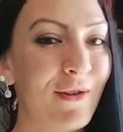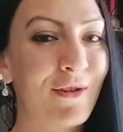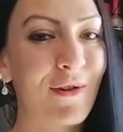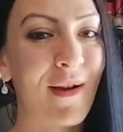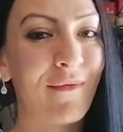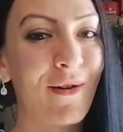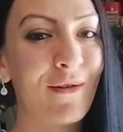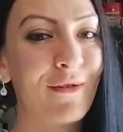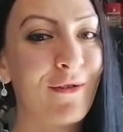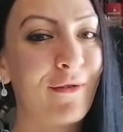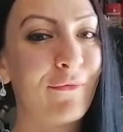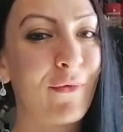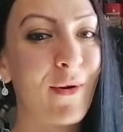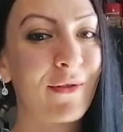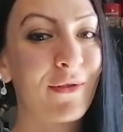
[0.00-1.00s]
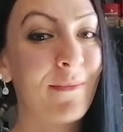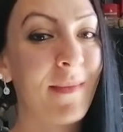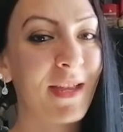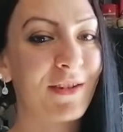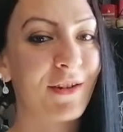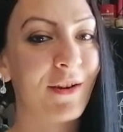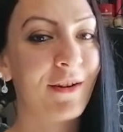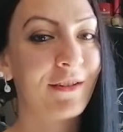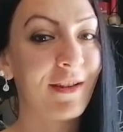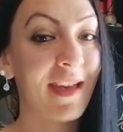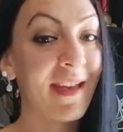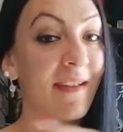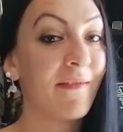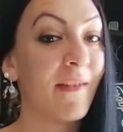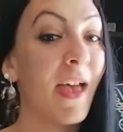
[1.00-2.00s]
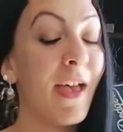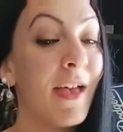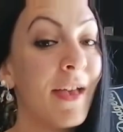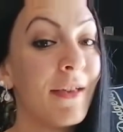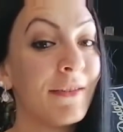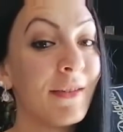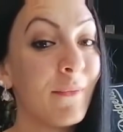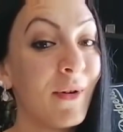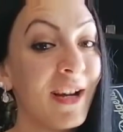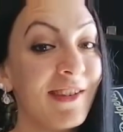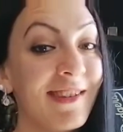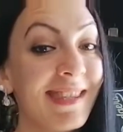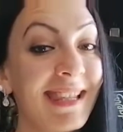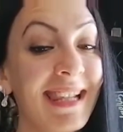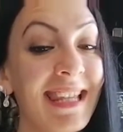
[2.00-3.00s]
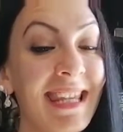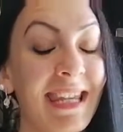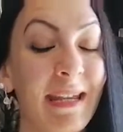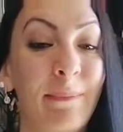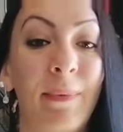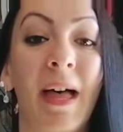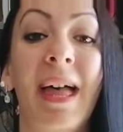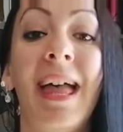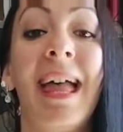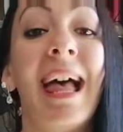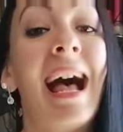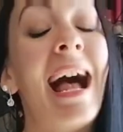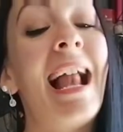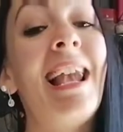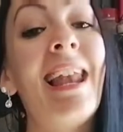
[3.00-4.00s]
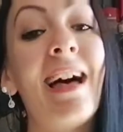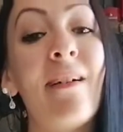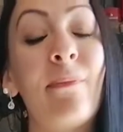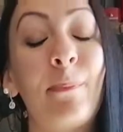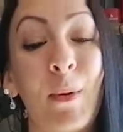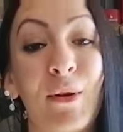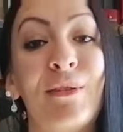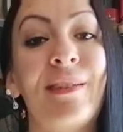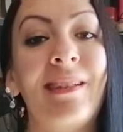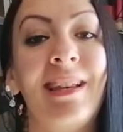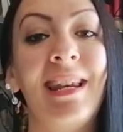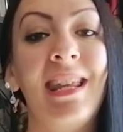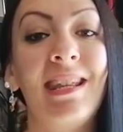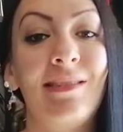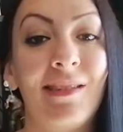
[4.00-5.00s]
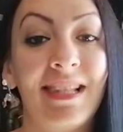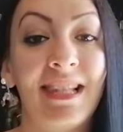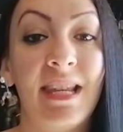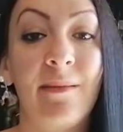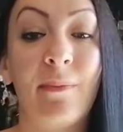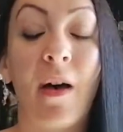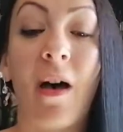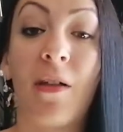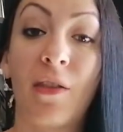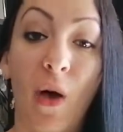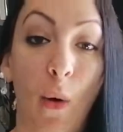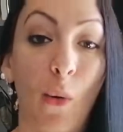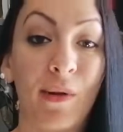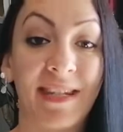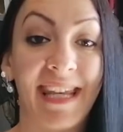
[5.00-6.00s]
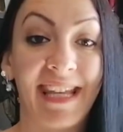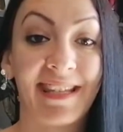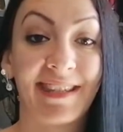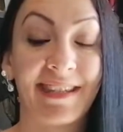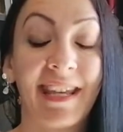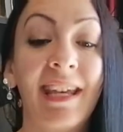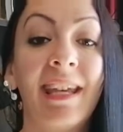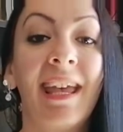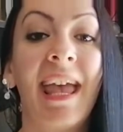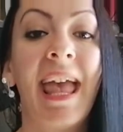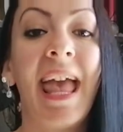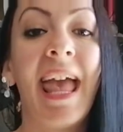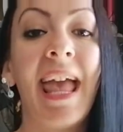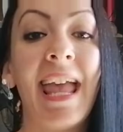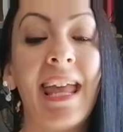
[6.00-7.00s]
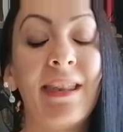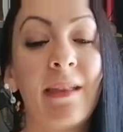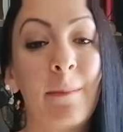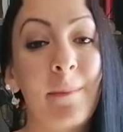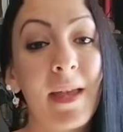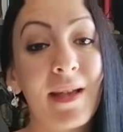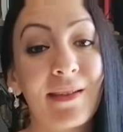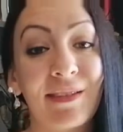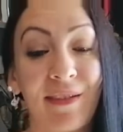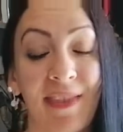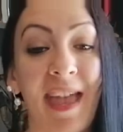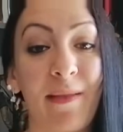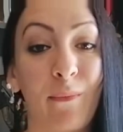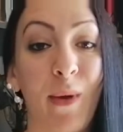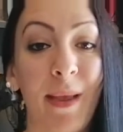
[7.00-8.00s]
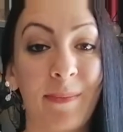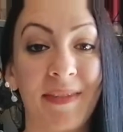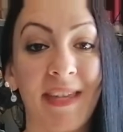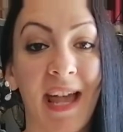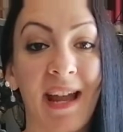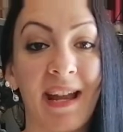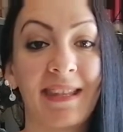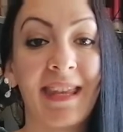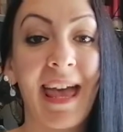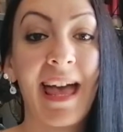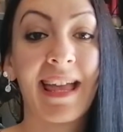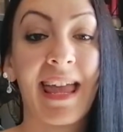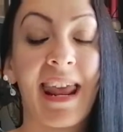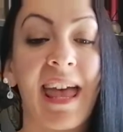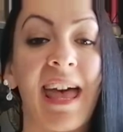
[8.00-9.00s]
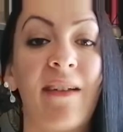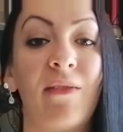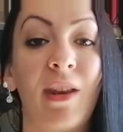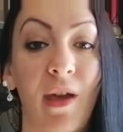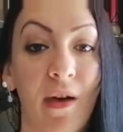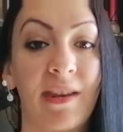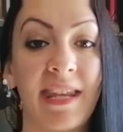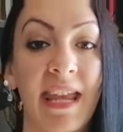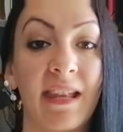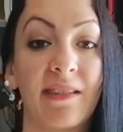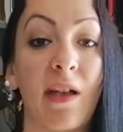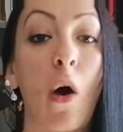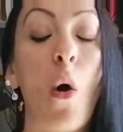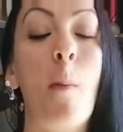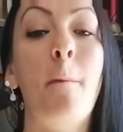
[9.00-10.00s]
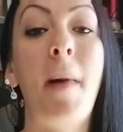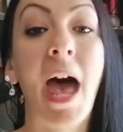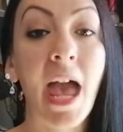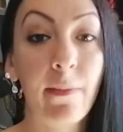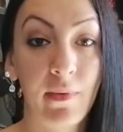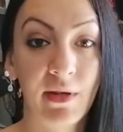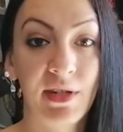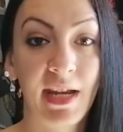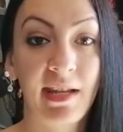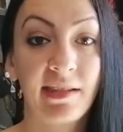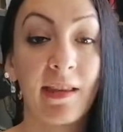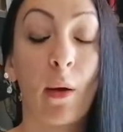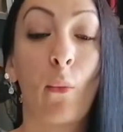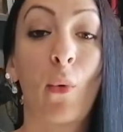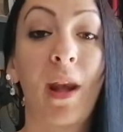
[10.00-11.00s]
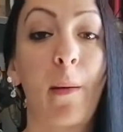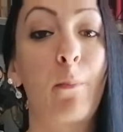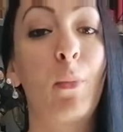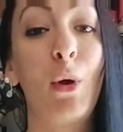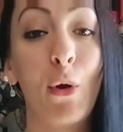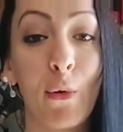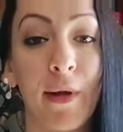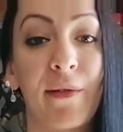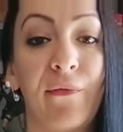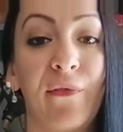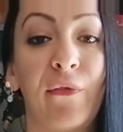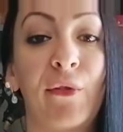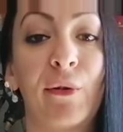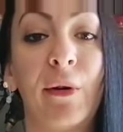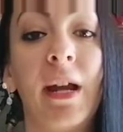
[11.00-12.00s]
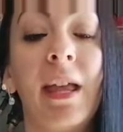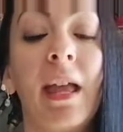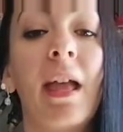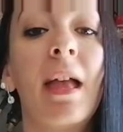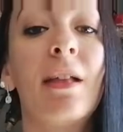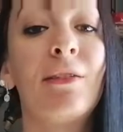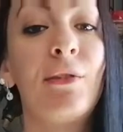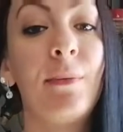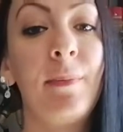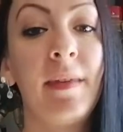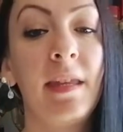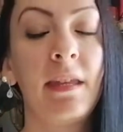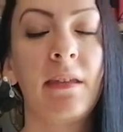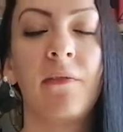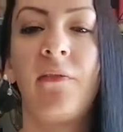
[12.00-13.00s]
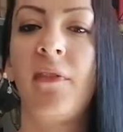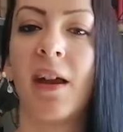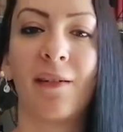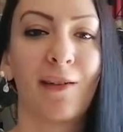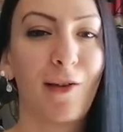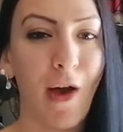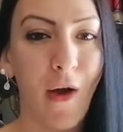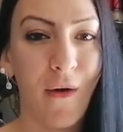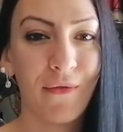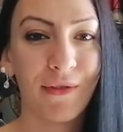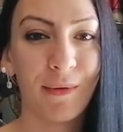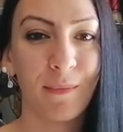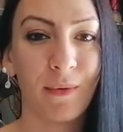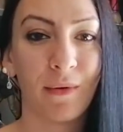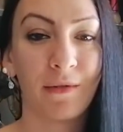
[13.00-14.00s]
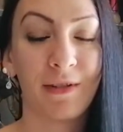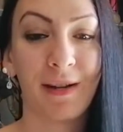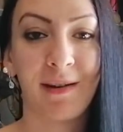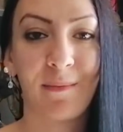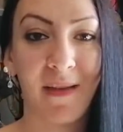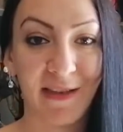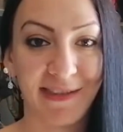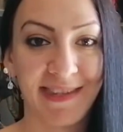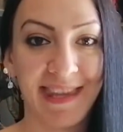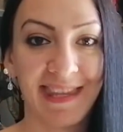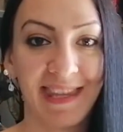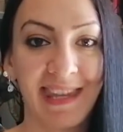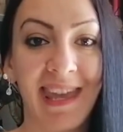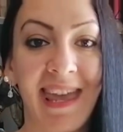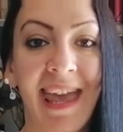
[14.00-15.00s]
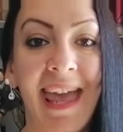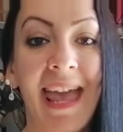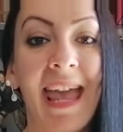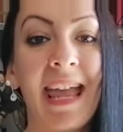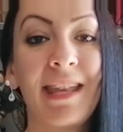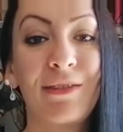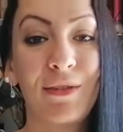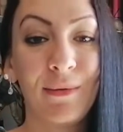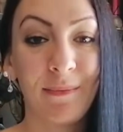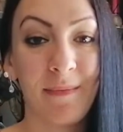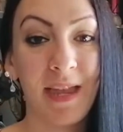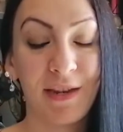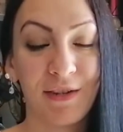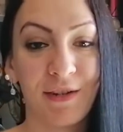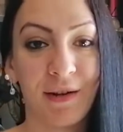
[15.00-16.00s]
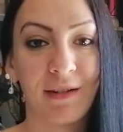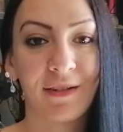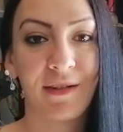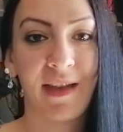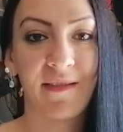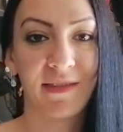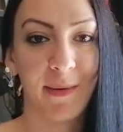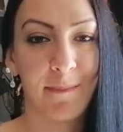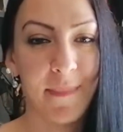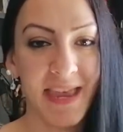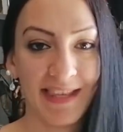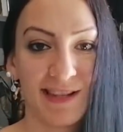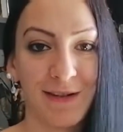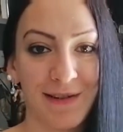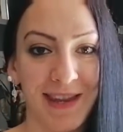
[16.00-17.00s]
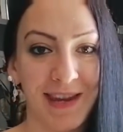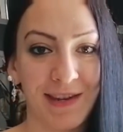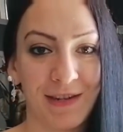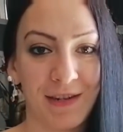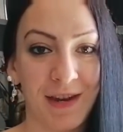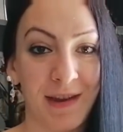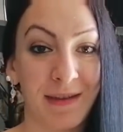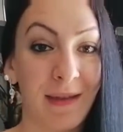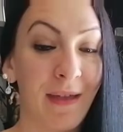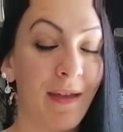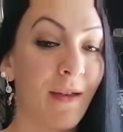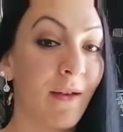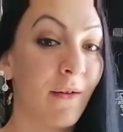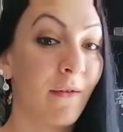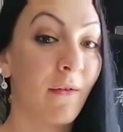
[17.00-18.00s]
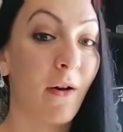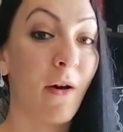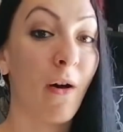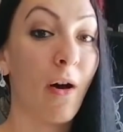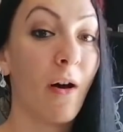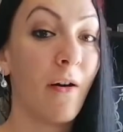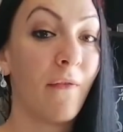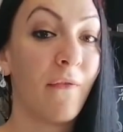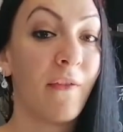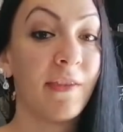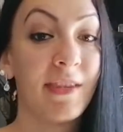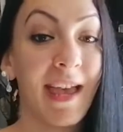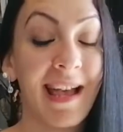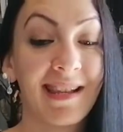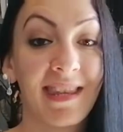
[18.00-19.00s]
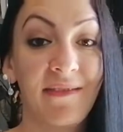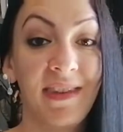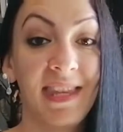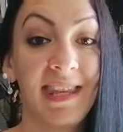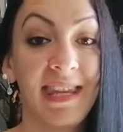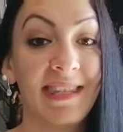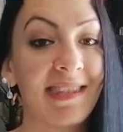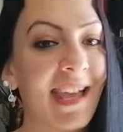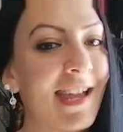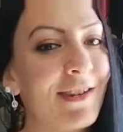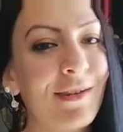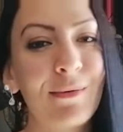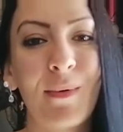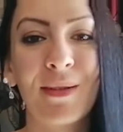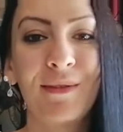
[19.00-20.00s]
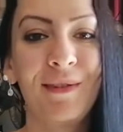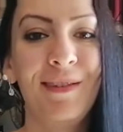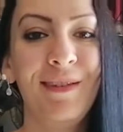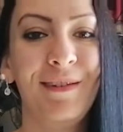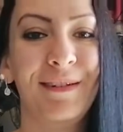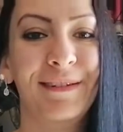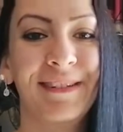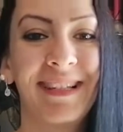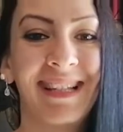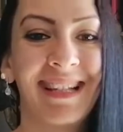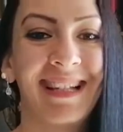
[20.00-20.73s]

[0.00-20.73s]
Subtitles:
When you travel, you want to make sure to have somewhere to sleep. I love personally to sleep on hotels, and because of that website, I can have an hotels on my budget, what I'm looking for, to be very comfortable during my stay, and to make sure to have the best location of the activities I just want to do.